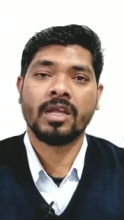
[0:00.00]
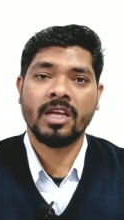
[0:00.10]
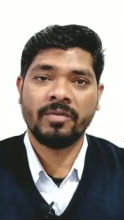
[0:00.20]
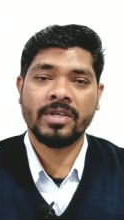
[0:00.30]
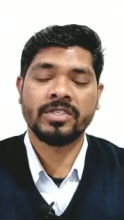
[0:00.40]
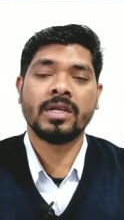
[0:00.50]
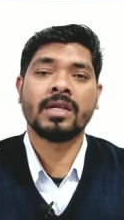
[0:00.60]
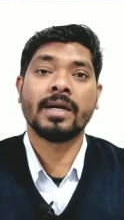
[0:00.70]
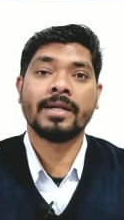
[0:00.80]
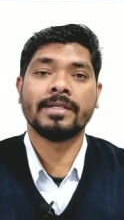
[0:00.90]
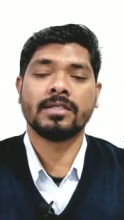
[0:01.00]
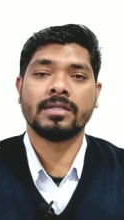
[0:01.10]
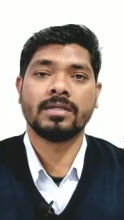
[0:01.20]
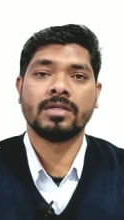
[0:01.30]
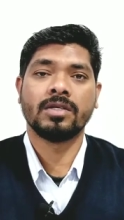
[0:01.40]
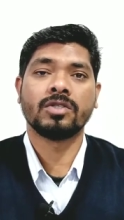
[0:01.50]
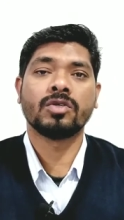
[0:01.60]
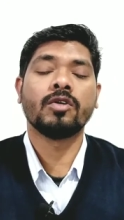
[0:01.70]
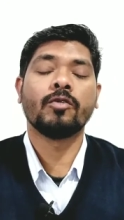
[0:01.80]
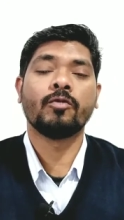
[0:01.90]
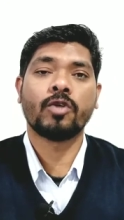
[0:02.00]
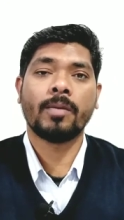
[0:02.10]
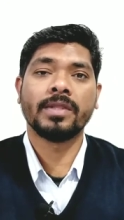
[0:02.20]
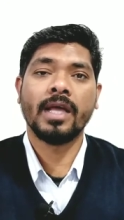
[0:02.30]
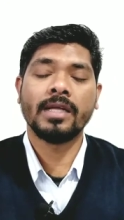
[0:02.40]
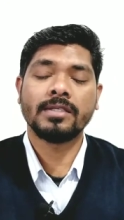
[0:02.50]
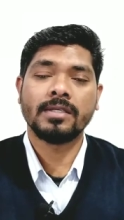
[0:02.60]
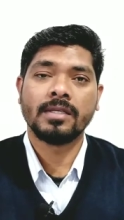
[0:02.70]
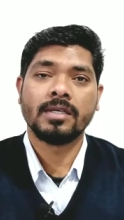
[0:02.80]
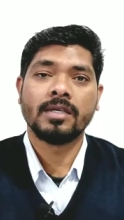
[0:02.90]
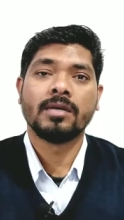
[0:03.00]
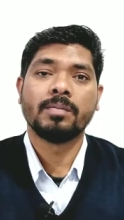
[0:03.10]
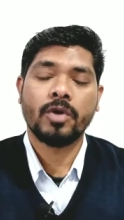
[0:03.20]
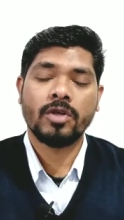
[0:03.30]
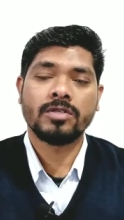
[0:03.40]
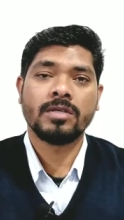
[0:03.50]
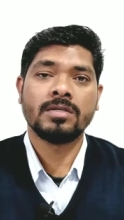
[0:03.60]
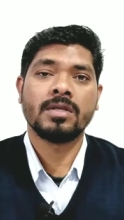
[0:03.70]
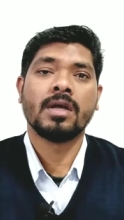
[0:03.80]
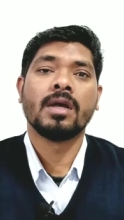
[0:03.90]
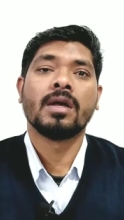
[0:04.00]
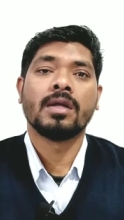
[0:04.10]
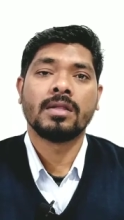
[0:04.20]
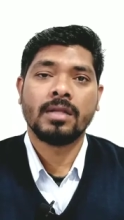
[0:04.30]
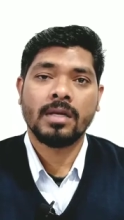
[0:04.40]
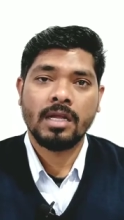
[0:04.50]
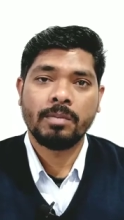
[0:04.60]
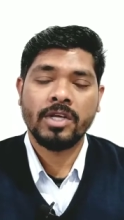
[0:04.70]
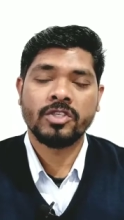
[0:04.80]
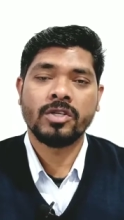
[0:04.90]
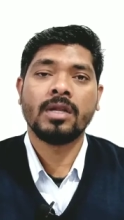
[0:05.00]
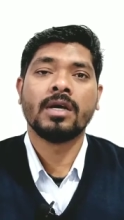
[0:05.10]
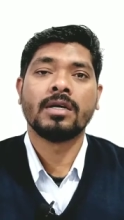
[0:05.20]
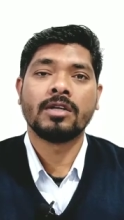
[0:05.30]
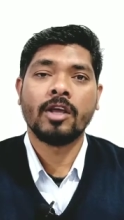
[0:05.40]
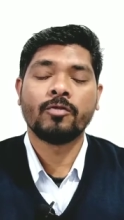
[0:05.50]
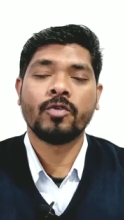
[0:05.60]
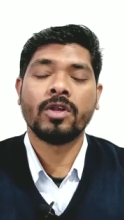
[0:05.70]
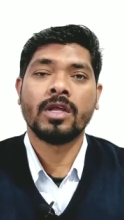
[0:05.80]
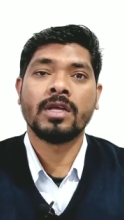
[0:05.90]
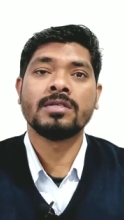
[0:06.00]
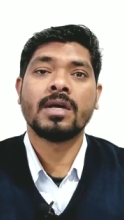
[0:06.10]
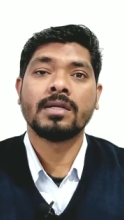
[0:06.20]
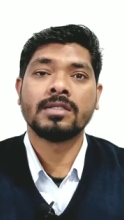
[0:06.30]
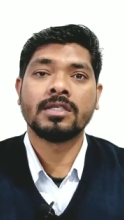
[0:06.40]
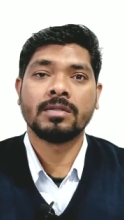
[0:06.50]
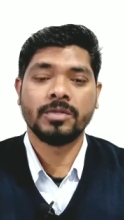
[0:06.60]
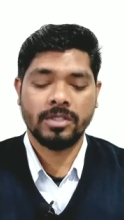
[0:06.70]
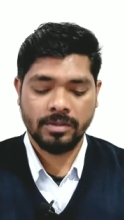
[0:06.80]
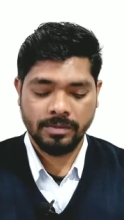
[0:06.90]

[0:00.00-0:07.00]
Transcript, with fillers: convectional current so from that process the convectional rainfall is termed